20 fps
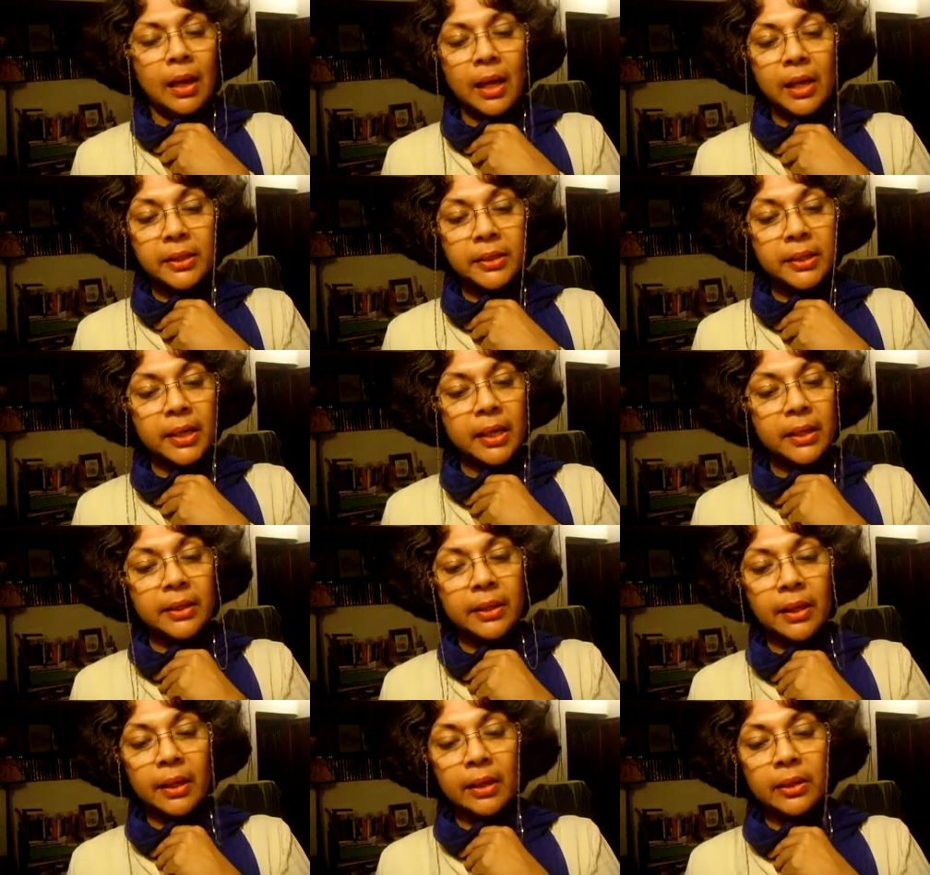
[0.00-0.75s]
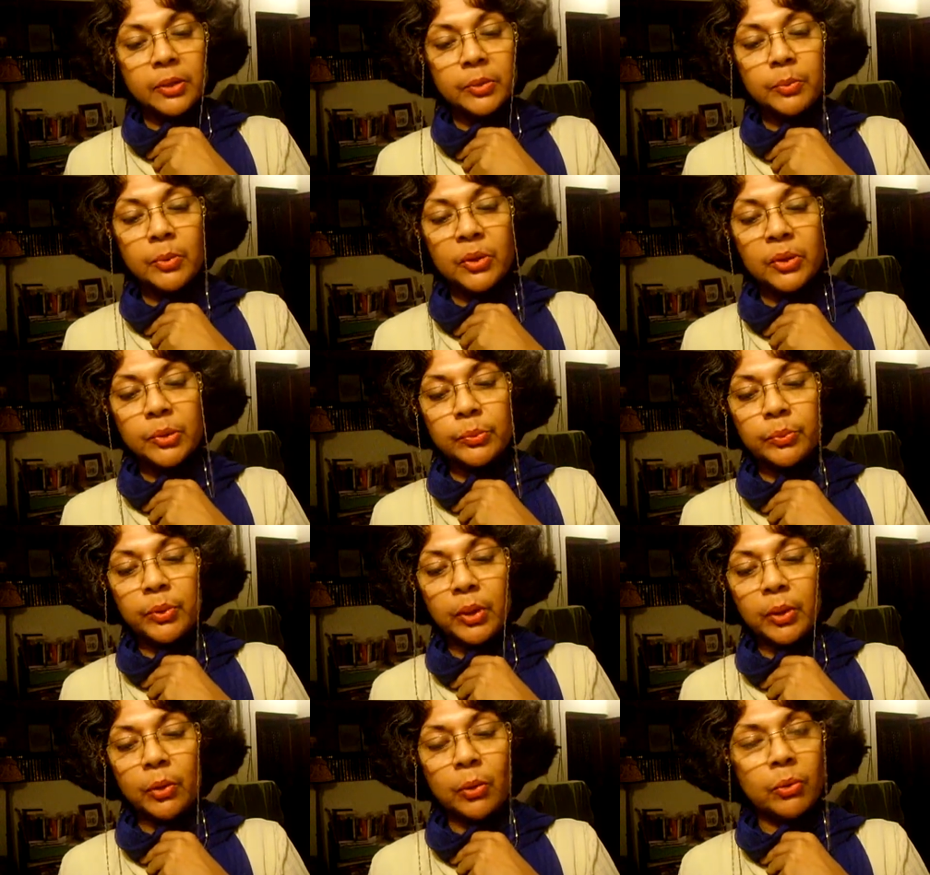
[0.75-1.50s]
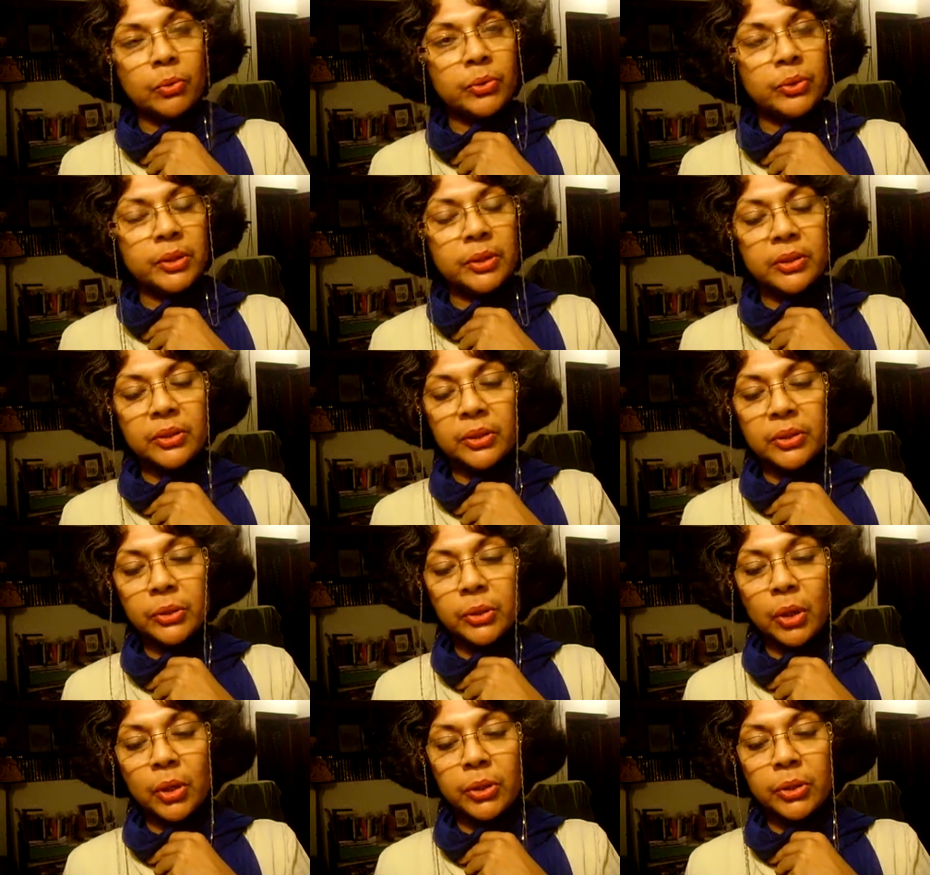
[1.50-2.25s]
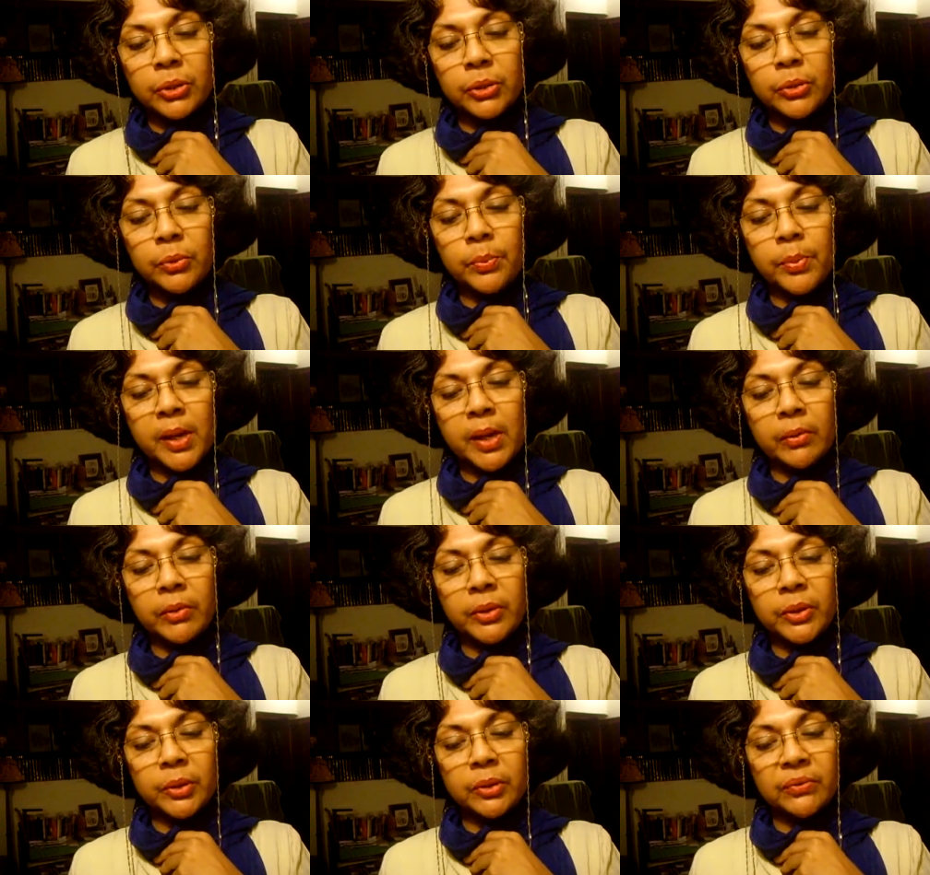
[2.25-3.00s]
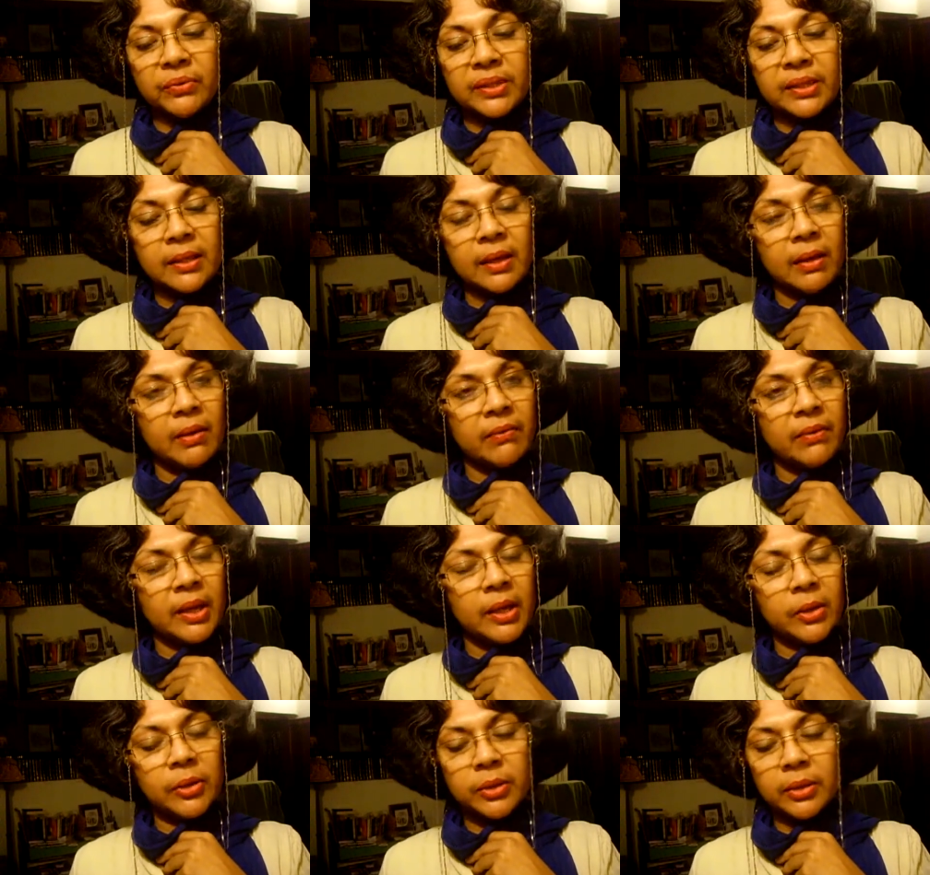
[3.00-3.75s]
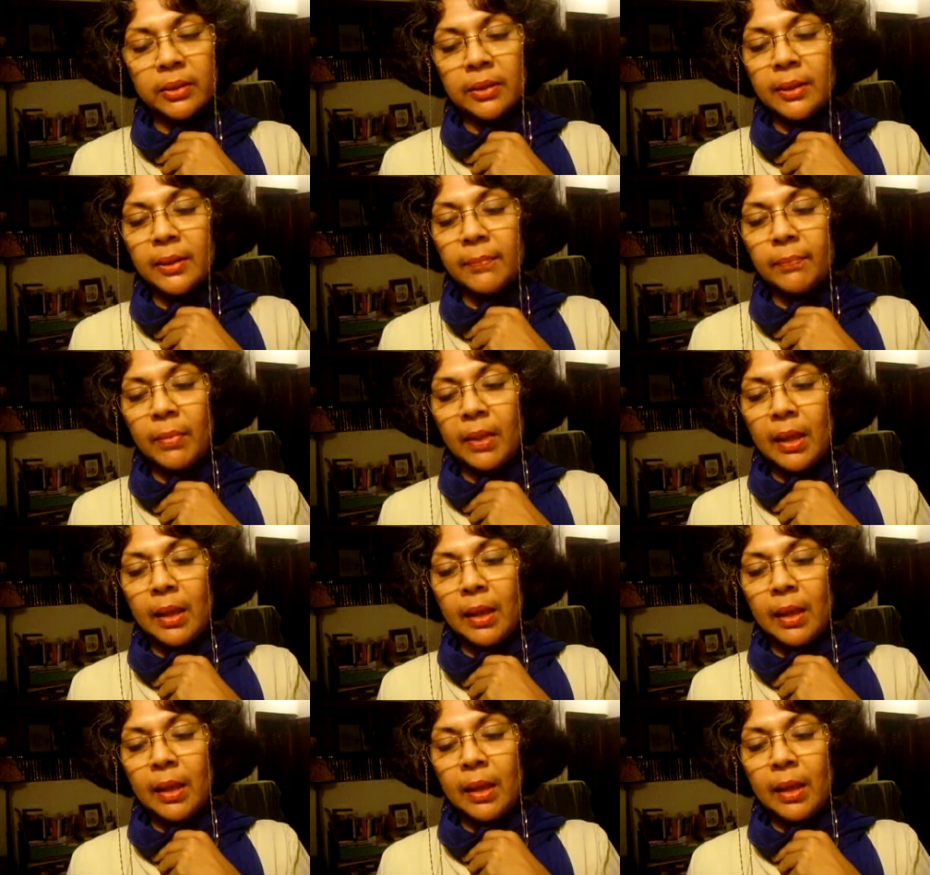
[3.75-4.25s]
I take the utmost precautions not to perish of starvation,